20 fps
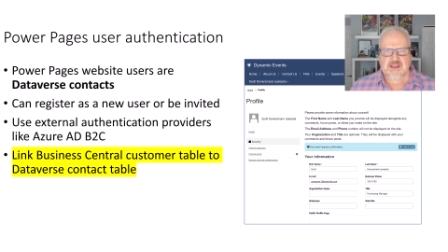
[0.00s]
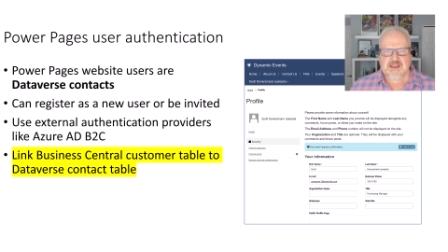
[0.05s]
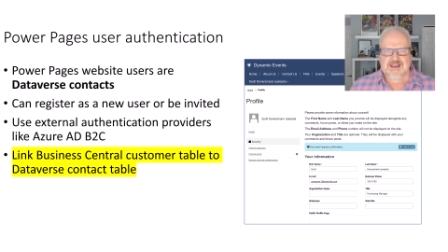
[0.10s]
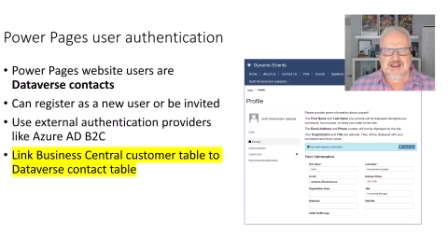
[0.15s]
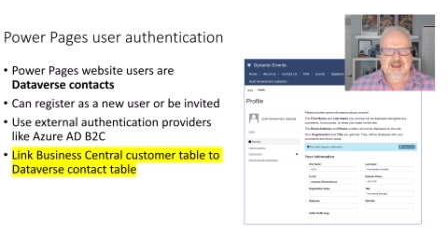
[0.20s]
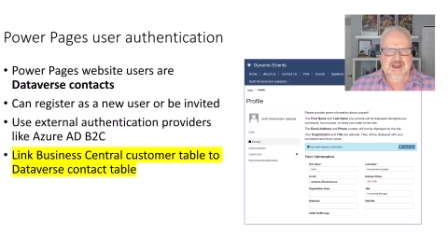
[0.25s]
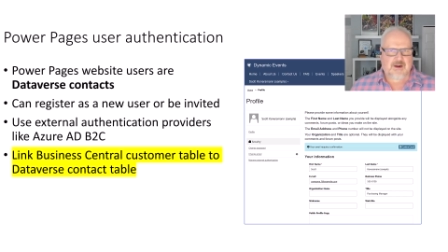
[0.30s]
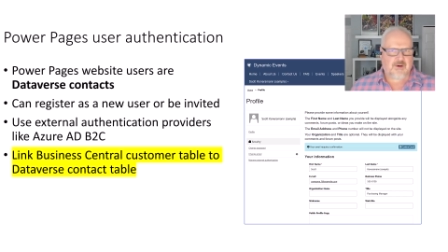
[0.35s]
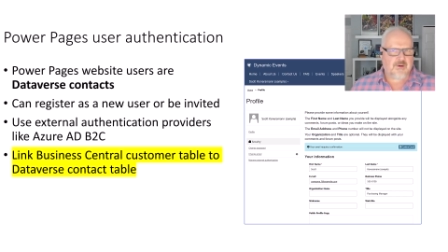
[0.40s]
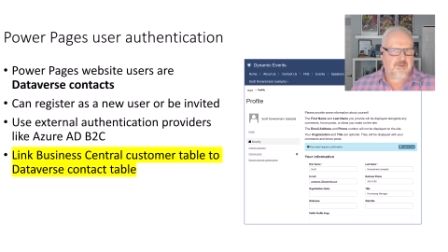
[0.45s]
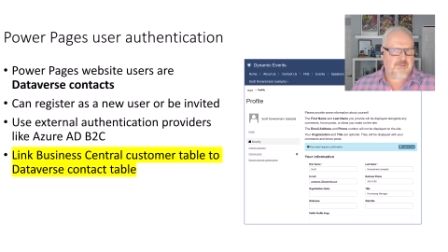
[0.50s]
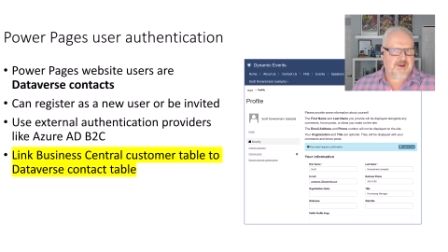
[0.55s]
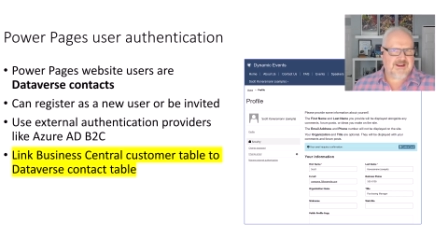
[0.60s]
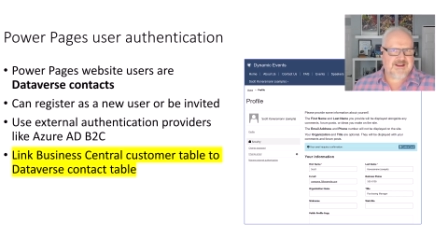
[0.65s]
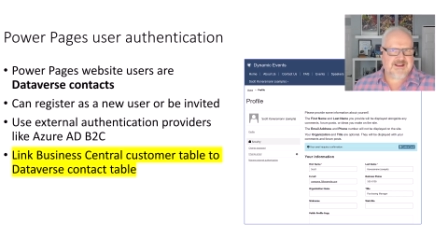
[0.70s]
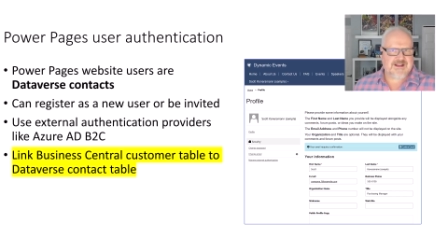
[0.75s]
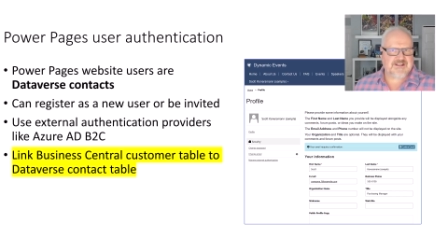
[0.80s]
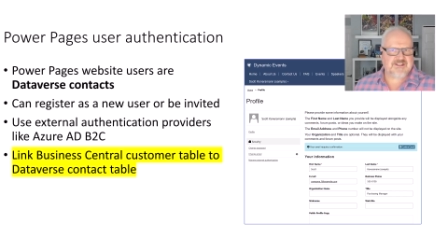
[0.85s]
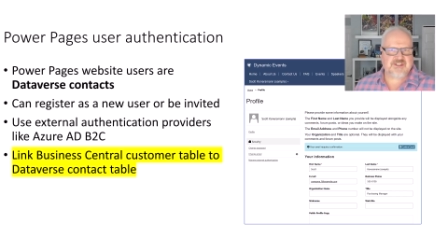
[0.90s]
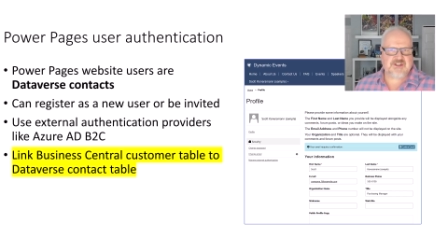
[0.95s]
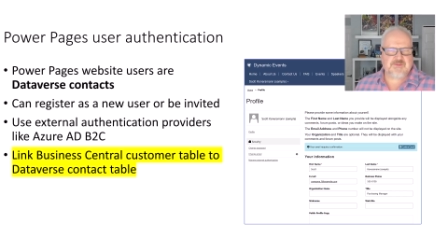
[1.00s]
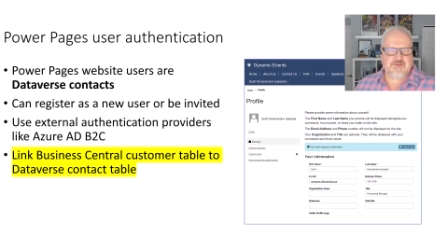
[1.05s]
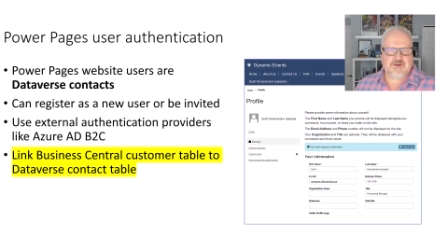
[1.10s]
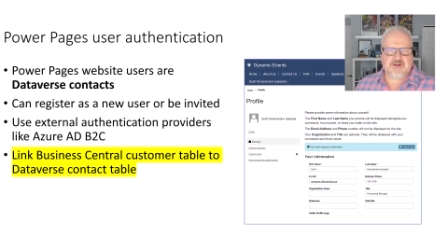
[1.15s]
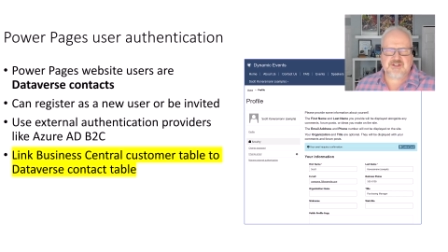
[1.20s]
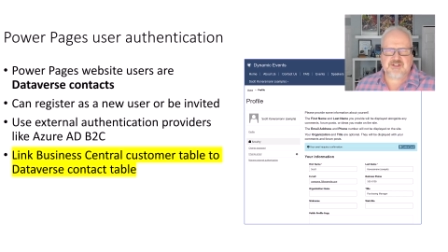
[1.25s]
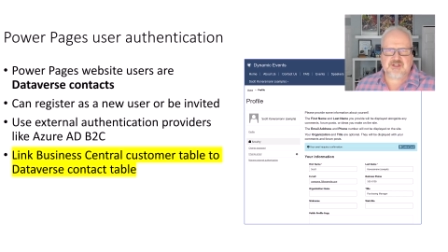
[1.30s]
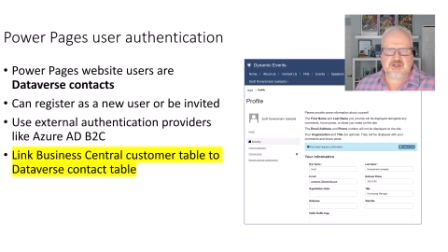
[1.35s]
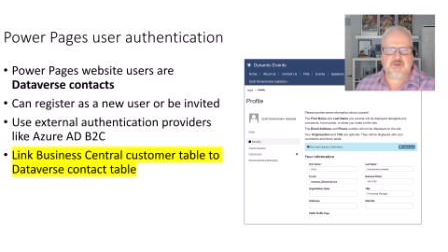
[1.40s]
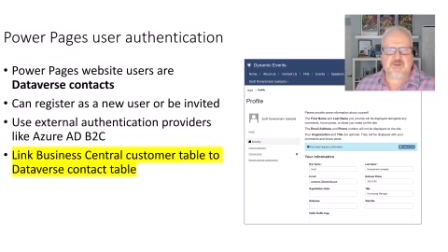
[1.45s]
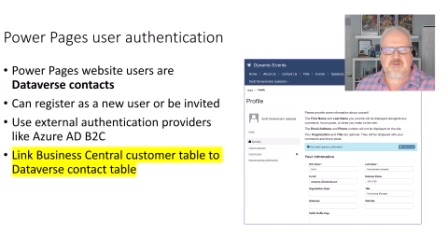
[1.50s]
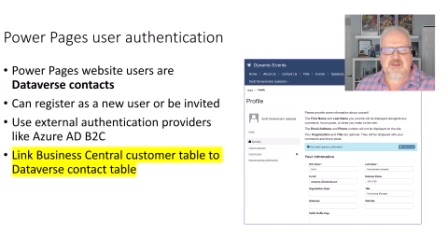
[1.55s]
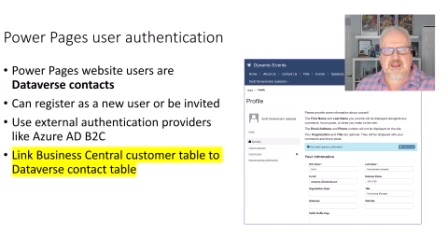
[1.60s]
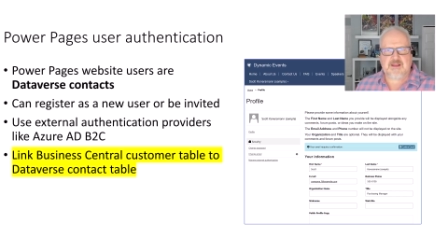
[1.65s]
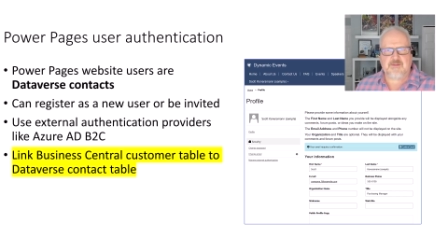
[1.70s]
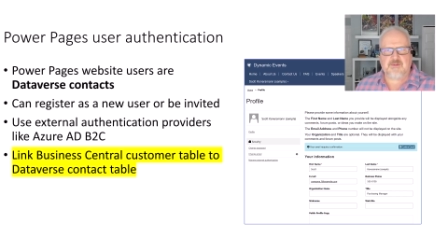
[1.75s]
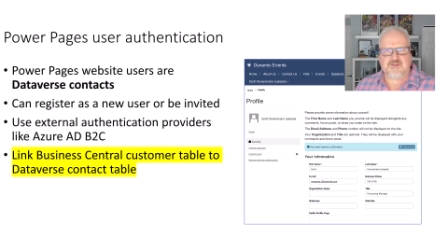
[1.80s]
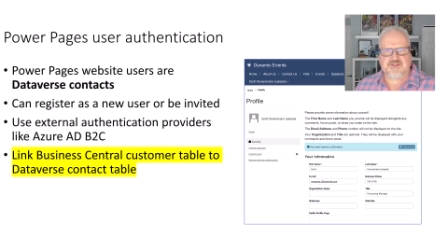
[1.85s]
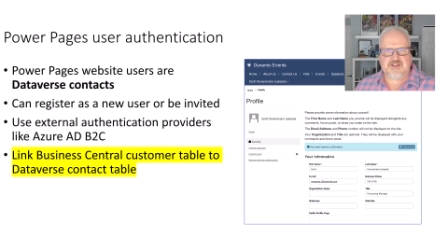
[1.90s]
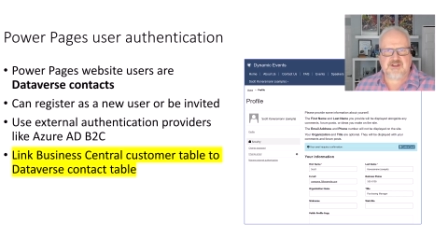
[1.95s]
how are my customers going to be
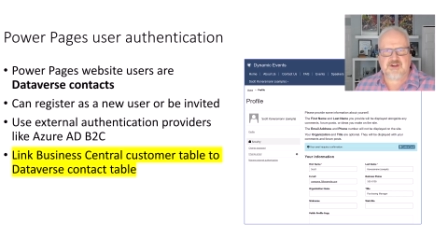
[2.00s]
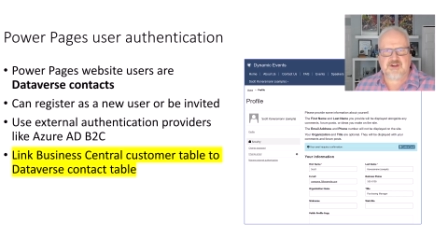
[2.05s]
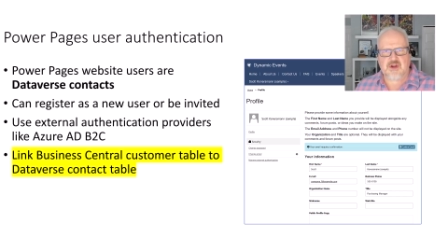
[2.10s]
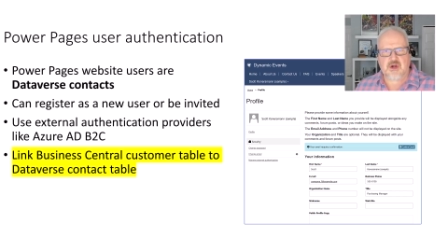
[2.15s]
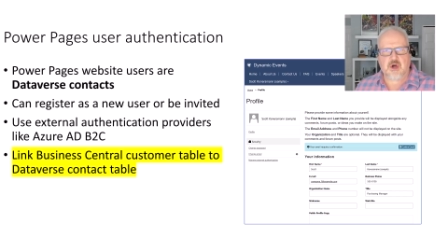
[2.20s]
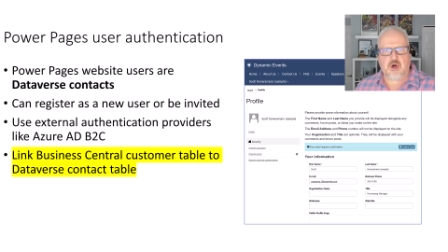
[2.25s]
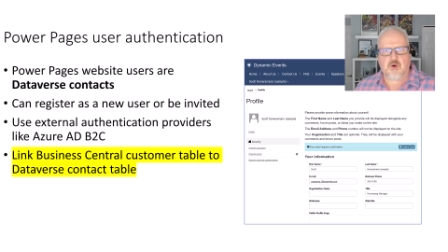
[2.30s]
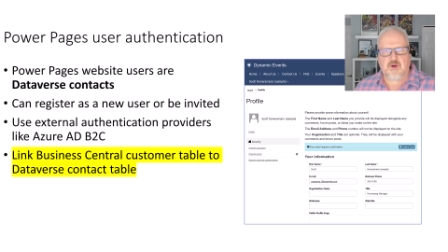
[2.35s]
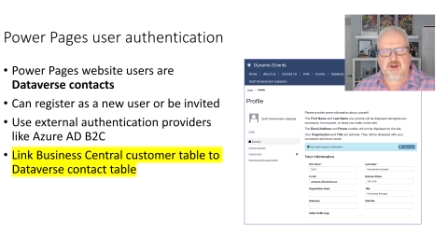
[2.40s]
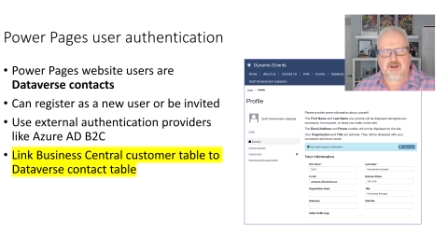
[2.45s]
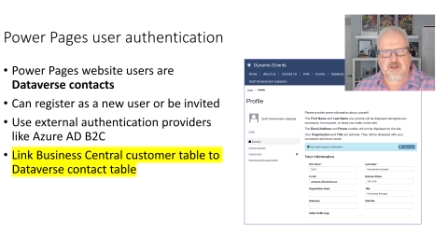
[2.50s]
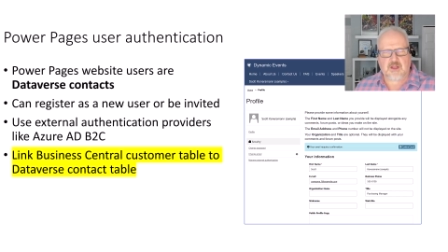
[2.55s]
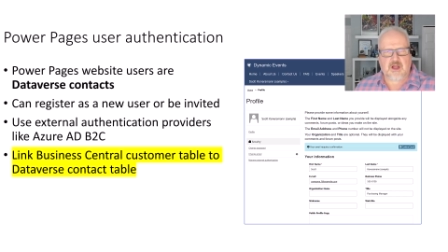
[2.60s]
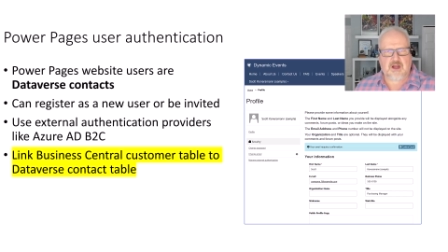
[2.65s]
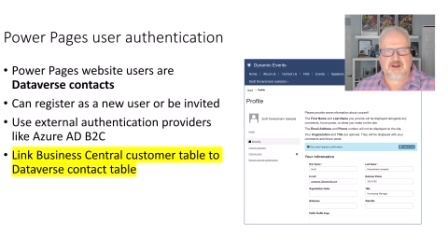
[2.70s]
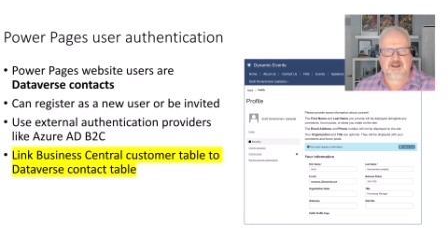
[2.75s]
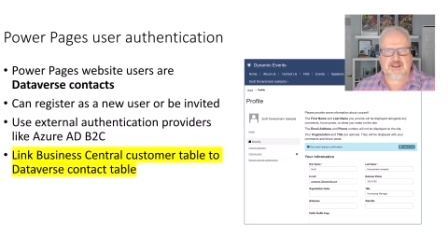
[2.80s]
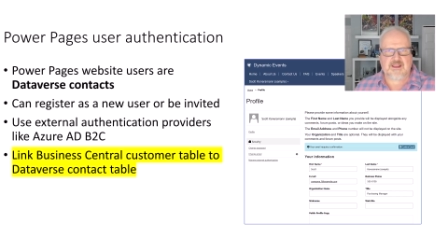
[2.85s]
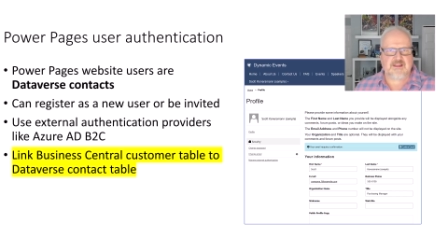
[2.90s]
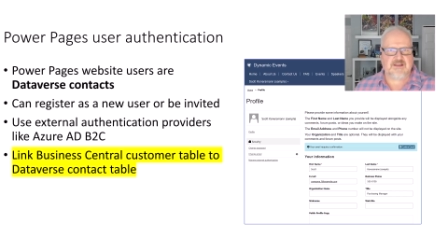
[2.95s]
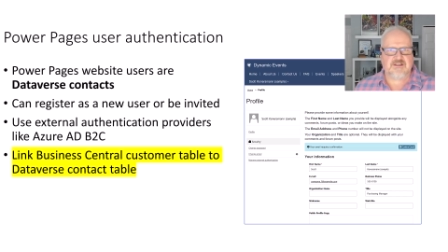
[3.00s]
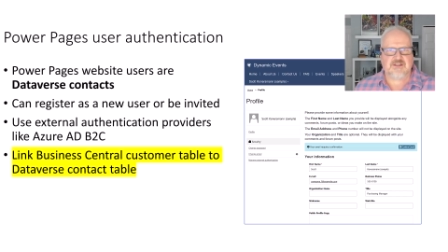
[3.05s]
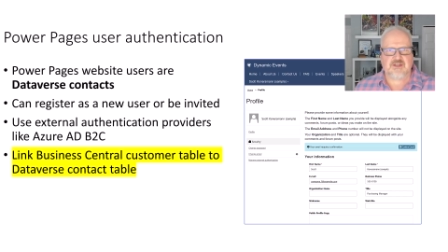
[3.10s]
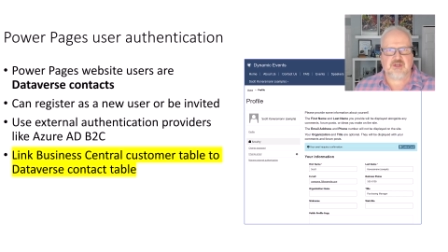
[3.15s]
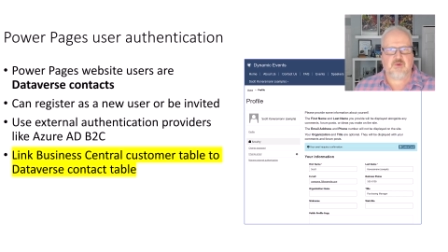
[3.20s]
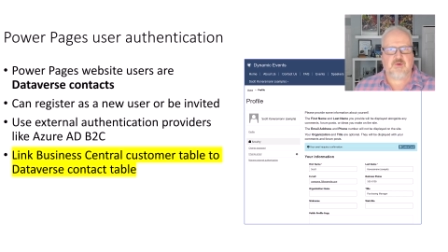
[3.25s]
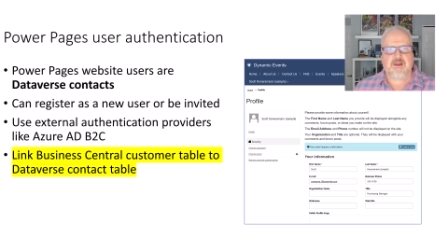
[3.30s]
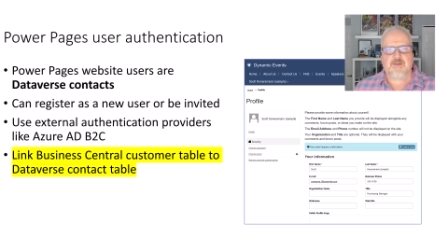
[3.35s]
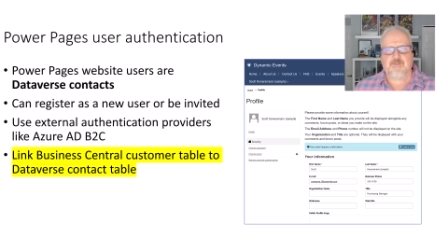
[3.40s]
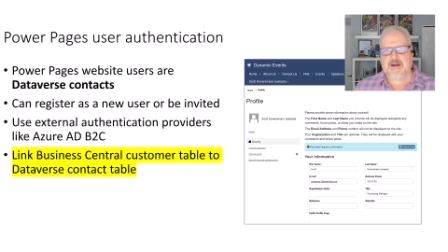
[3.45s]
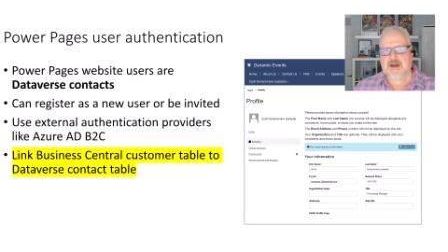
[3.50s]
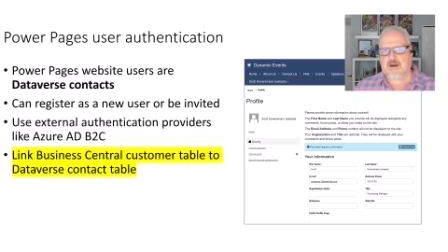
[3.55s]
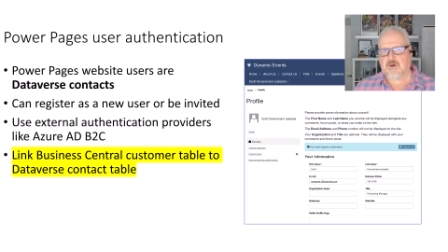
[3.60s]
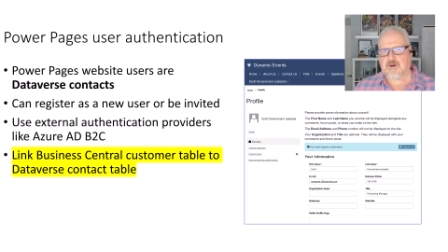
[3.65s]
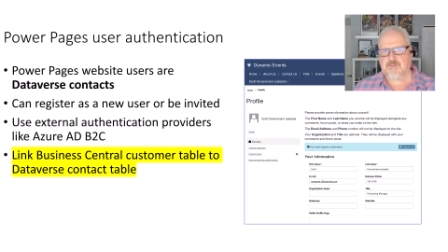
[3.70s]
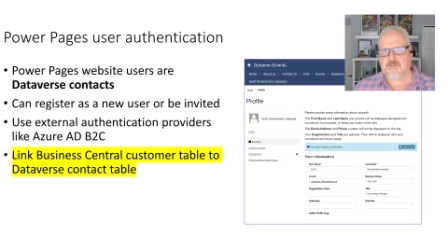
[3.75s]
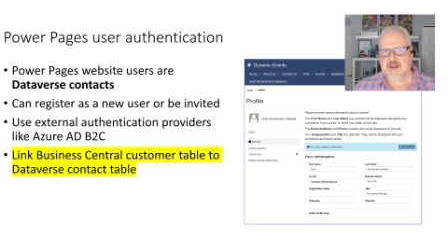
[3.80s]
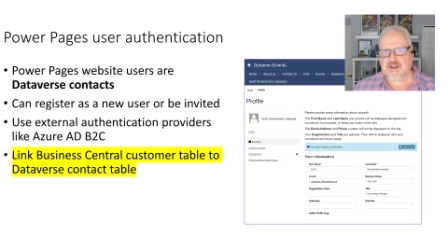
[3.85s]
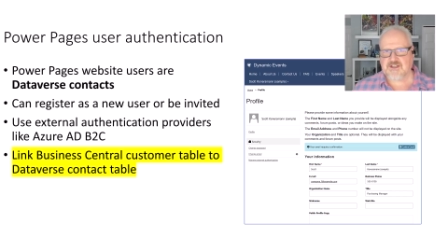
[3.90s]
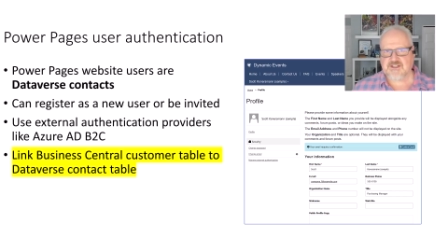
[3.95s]
able to know and log into a
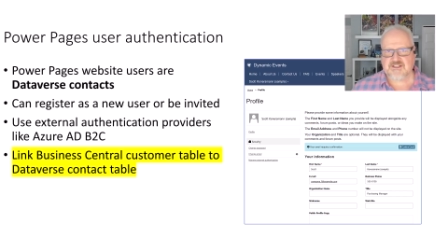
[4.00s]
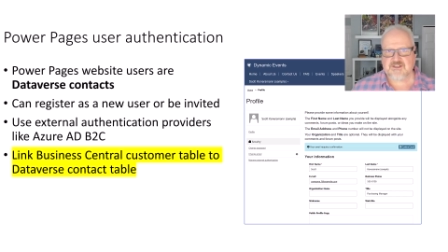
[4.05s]
Power Pages